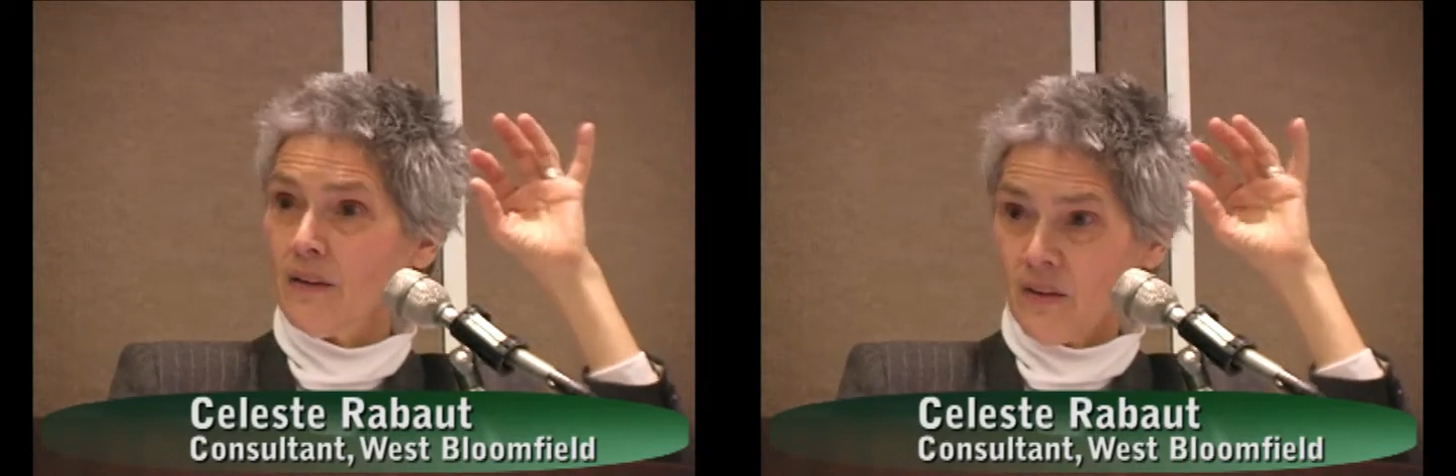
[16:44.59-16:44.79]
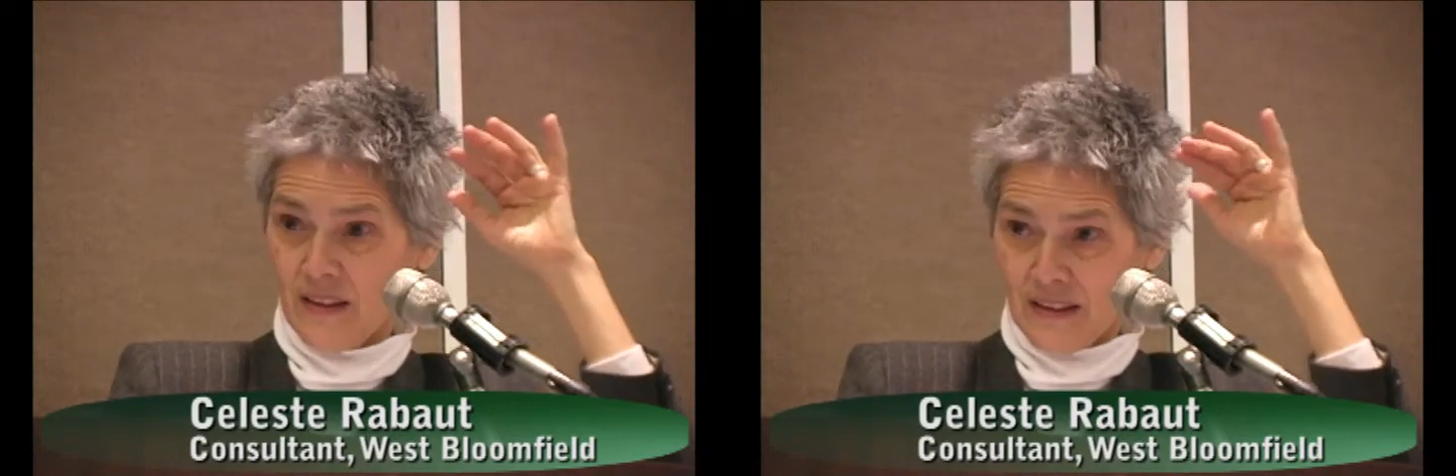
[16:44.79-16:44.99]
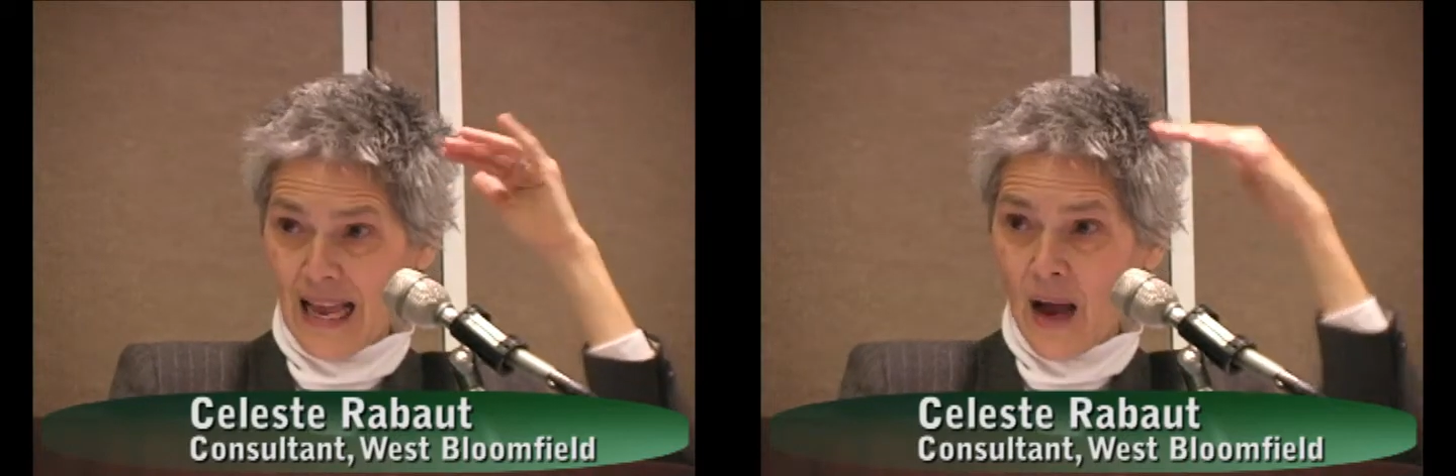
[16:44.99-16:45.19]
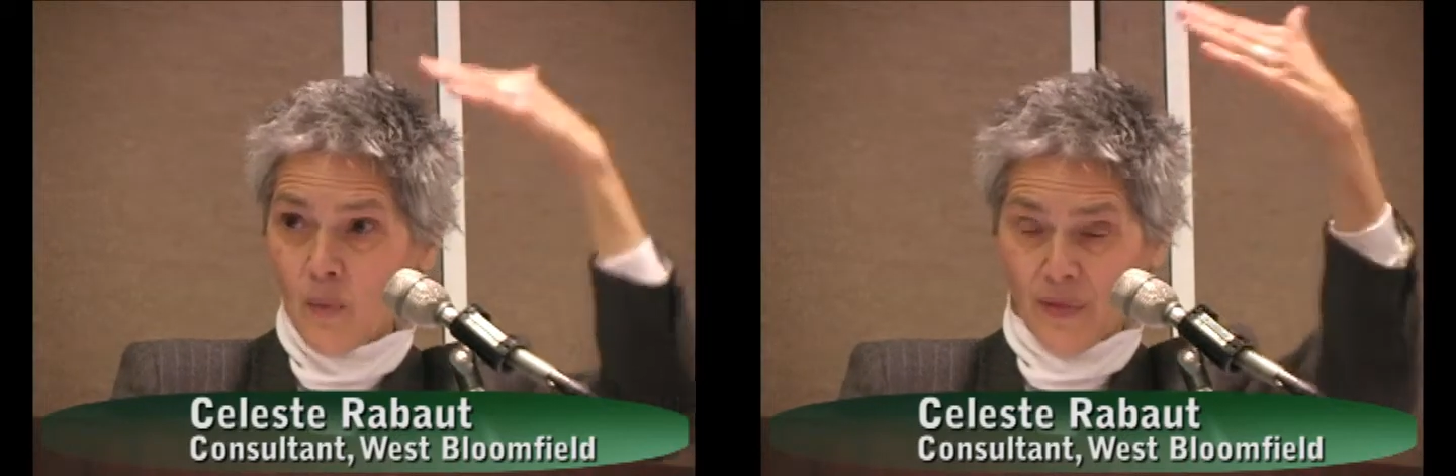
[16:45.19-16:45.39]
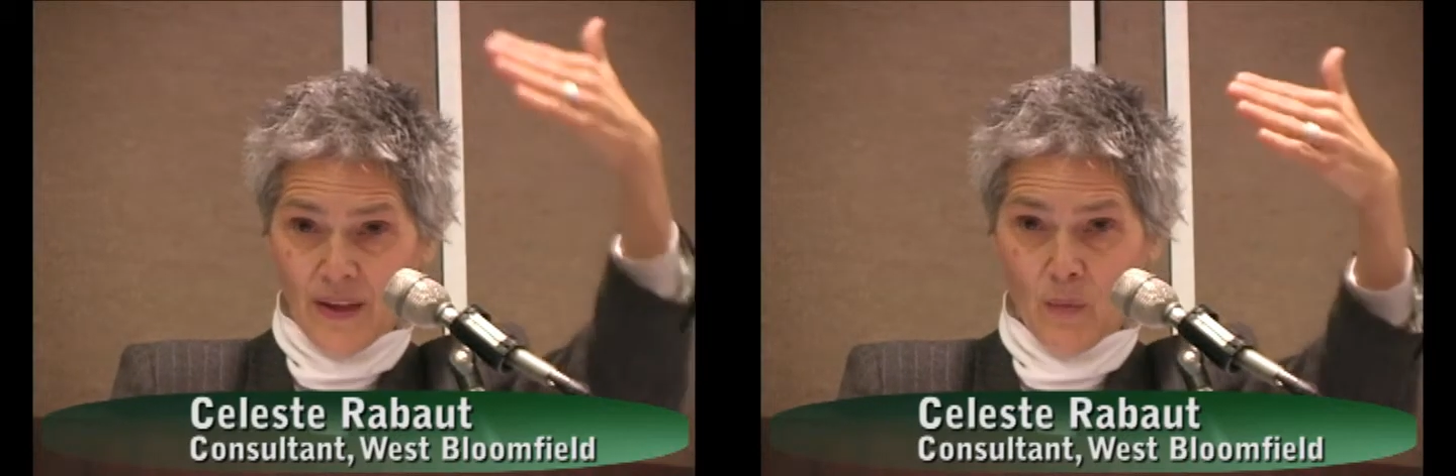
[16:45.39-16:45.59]
or now
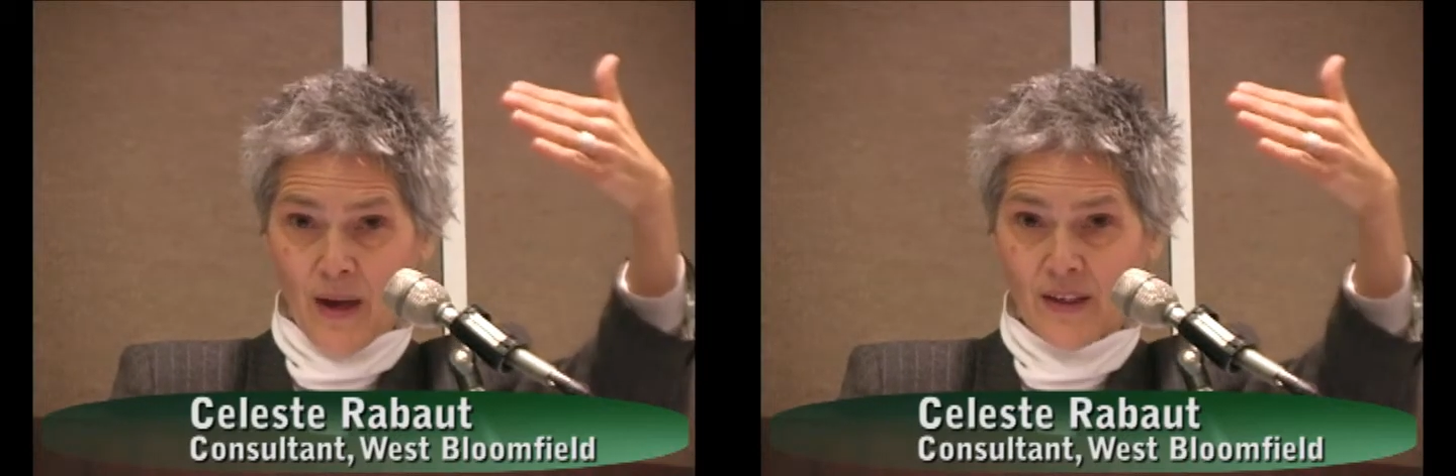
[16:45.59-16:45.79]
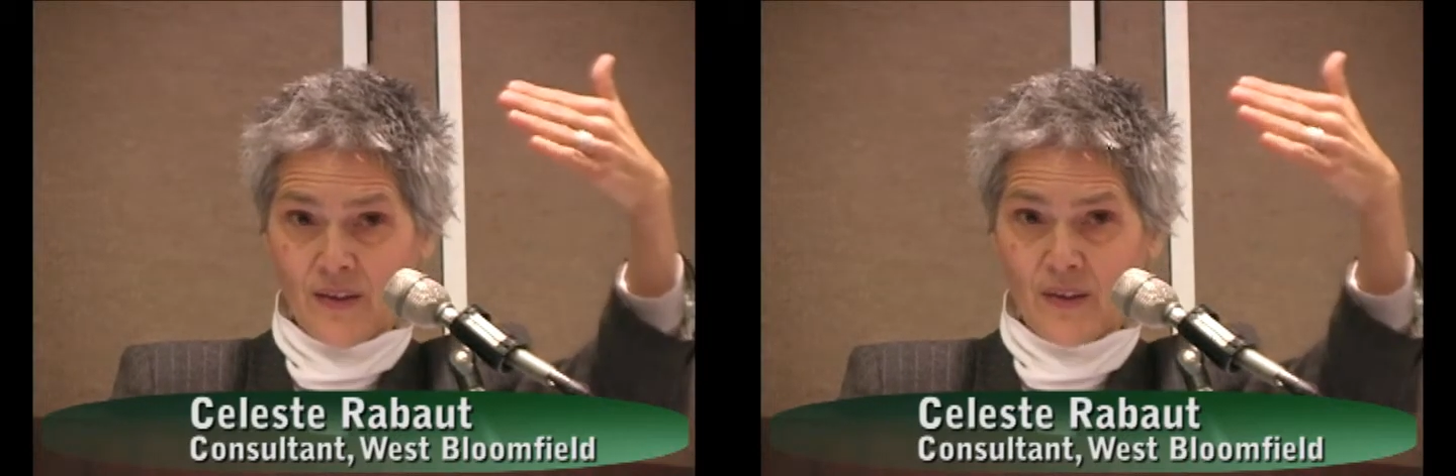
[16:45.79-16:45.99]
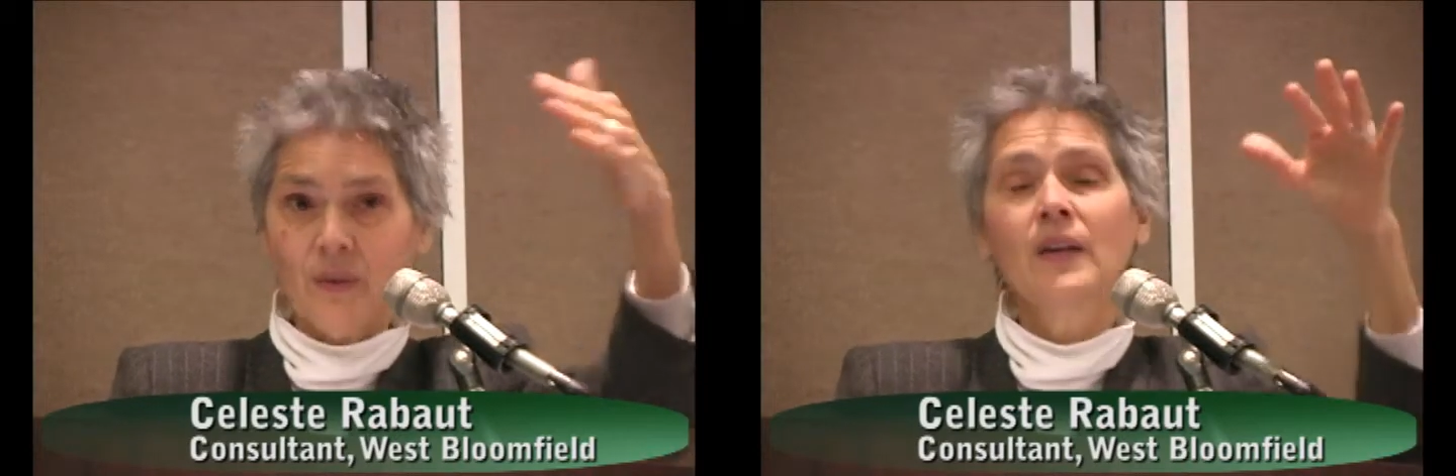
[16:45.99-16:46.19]
what they want to do,